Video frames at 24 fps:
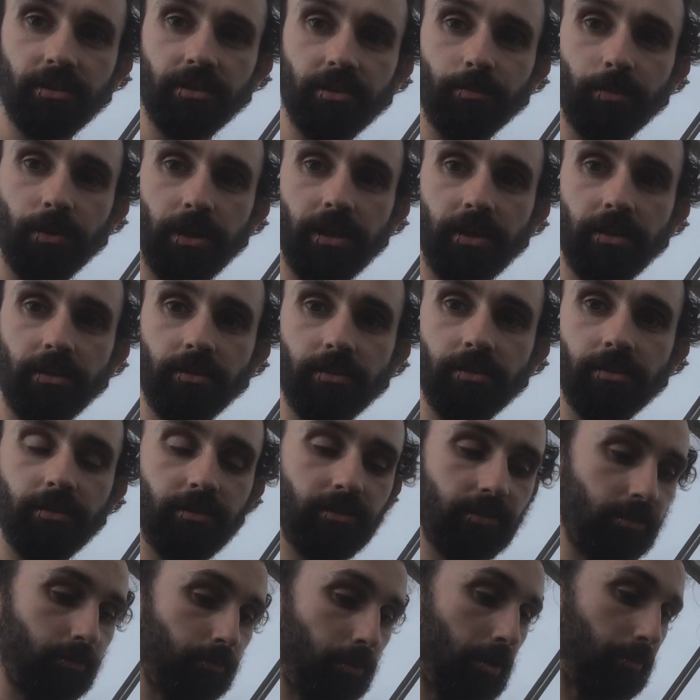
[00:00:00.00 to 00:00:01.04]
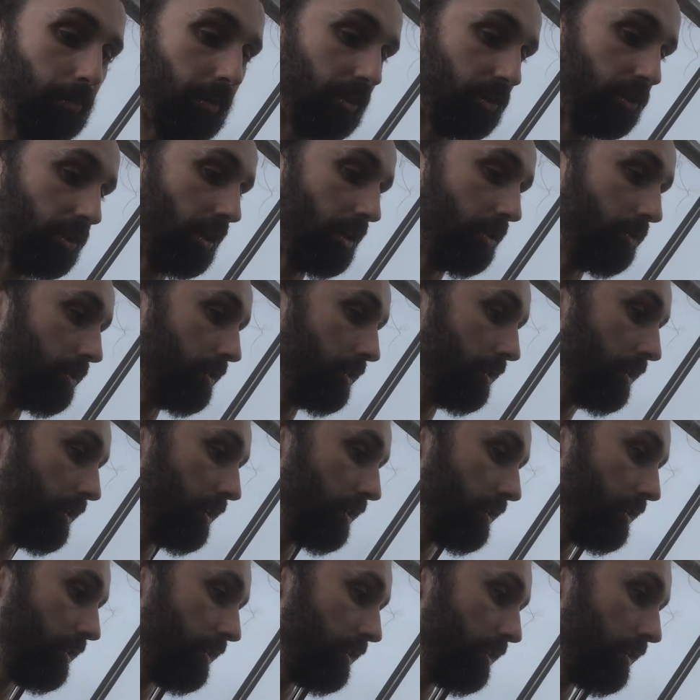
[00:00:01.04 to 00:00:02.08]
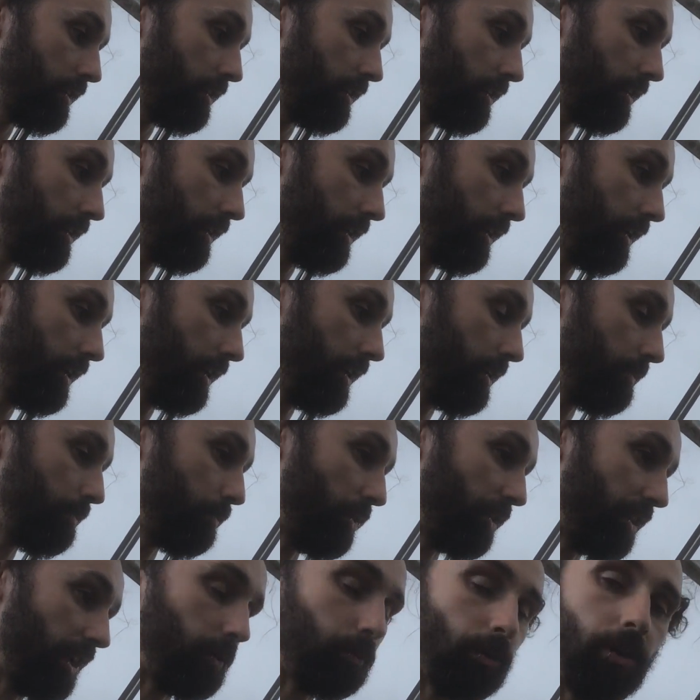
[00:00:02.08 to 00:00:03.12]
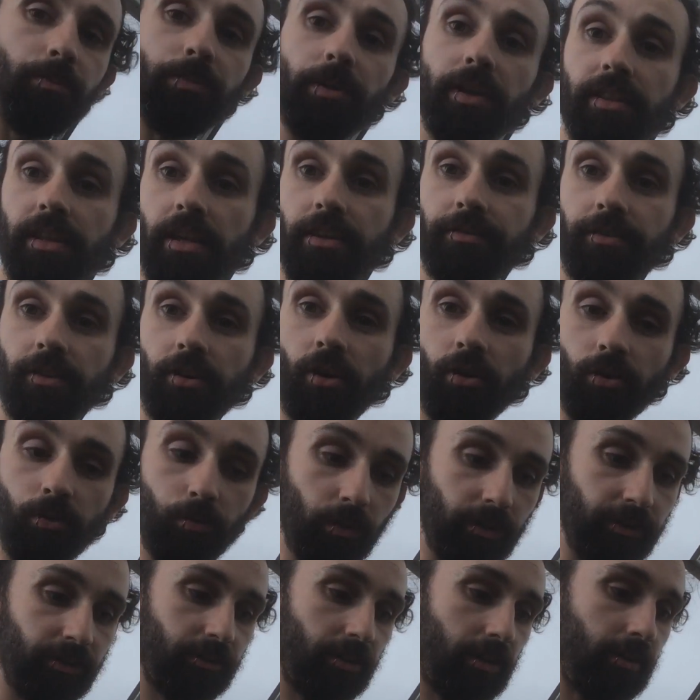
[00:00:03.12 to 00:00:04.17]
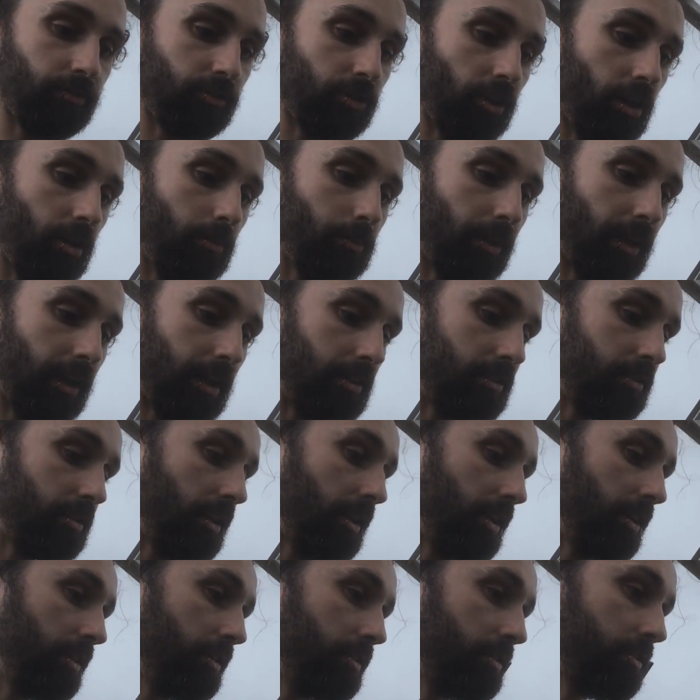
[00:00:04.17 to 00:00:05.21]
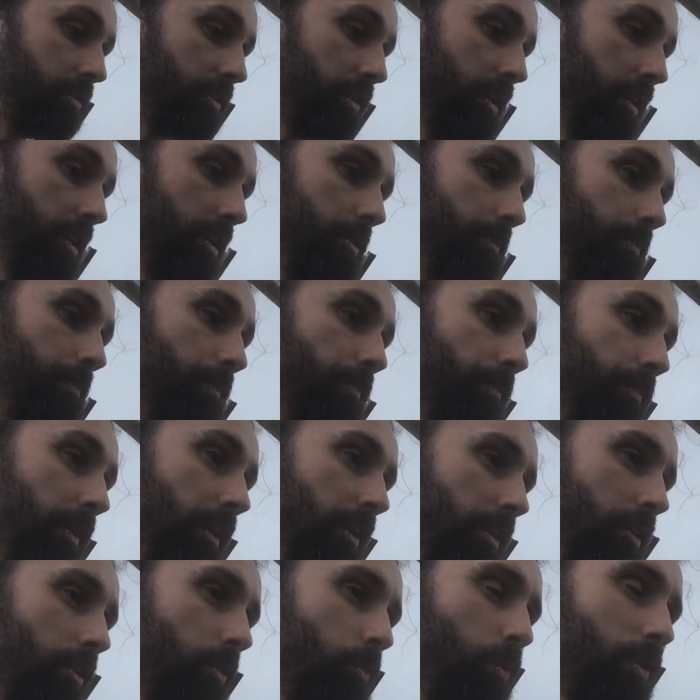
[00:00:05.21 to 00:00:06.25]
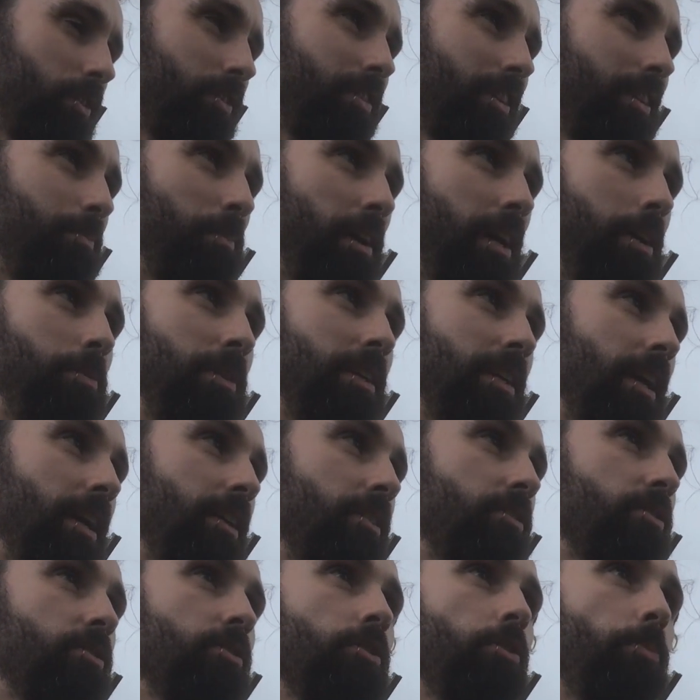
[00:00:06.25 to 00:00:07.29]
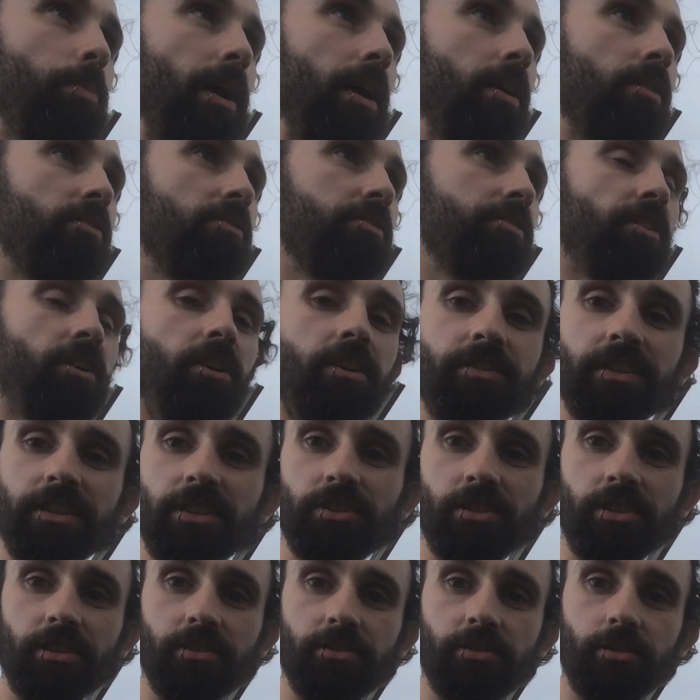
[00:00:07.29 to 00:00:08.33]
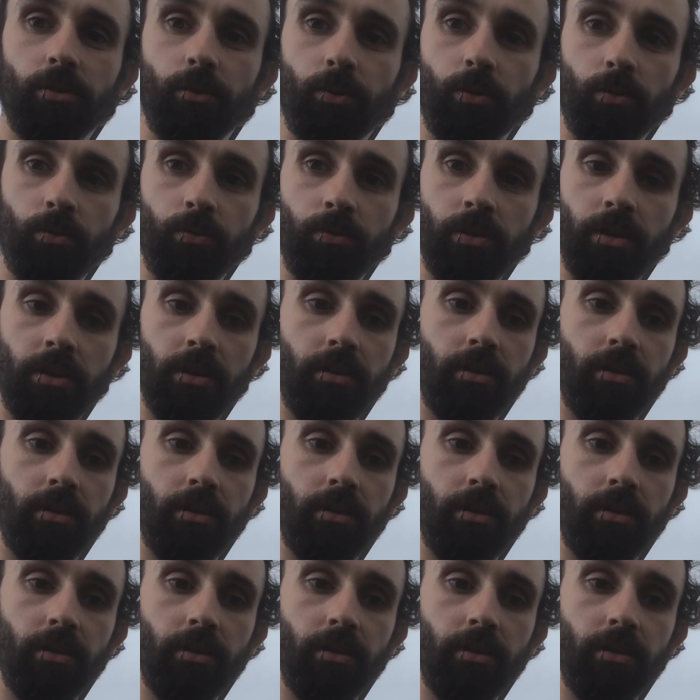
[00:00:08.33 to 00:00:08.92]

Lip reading: going to be a bit shallower. But they won't be in there for long. Once they've germinated, once they maybe get to about 5 inches tall,